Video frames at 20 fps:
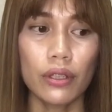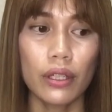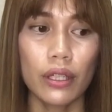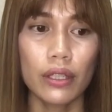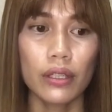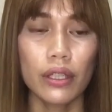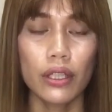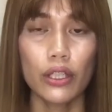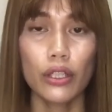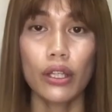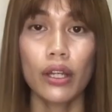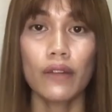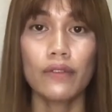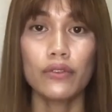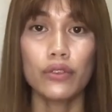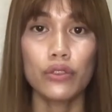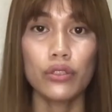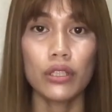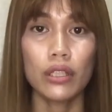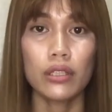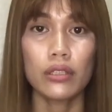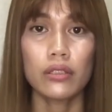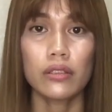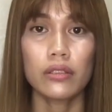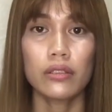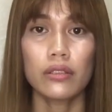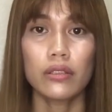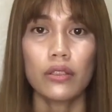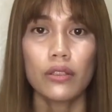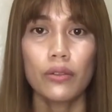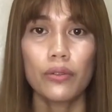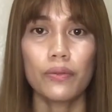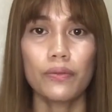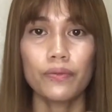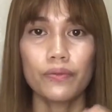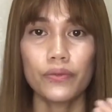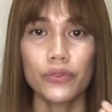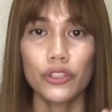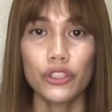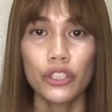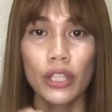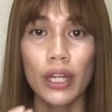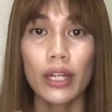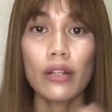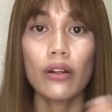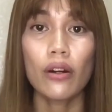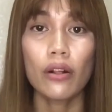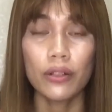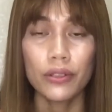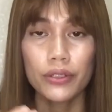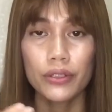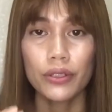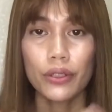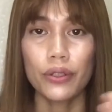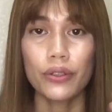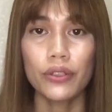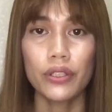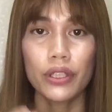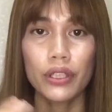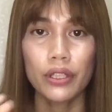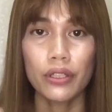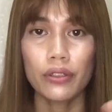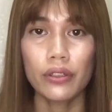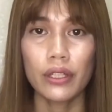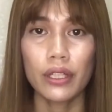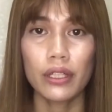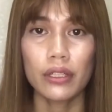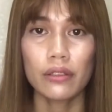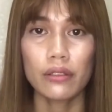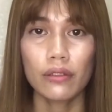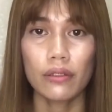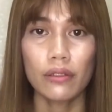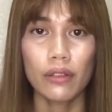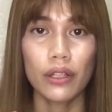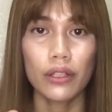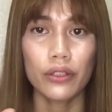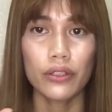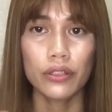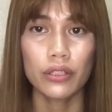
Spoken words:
I think you have to just, check also on the internet other